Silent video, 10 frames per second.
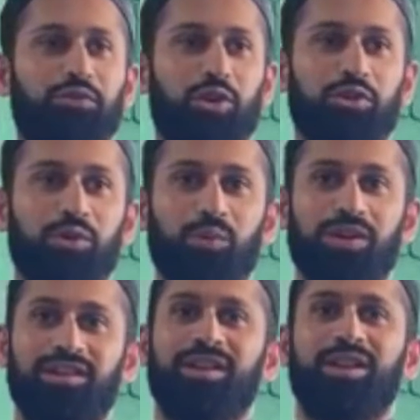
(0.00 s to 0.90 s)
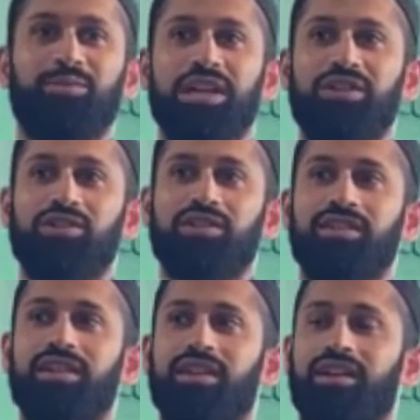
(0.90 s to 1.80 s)
forgotten the word, but it
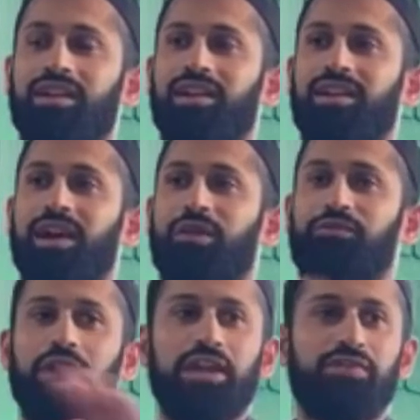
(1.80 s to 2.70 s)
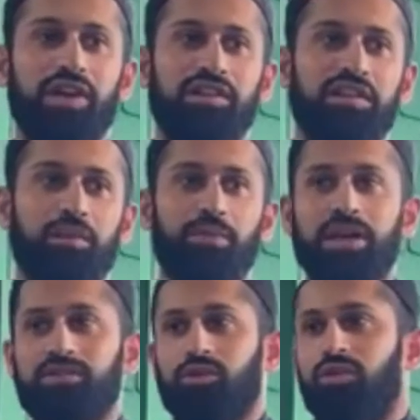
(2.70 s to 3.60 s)
doesn't favor another
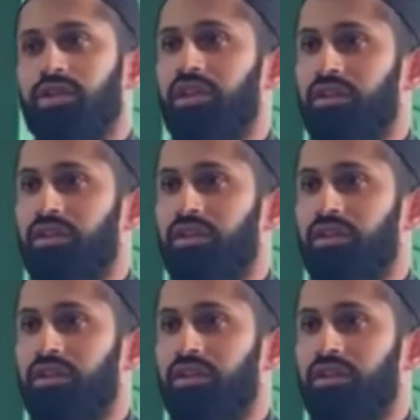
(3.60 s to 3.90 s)
person over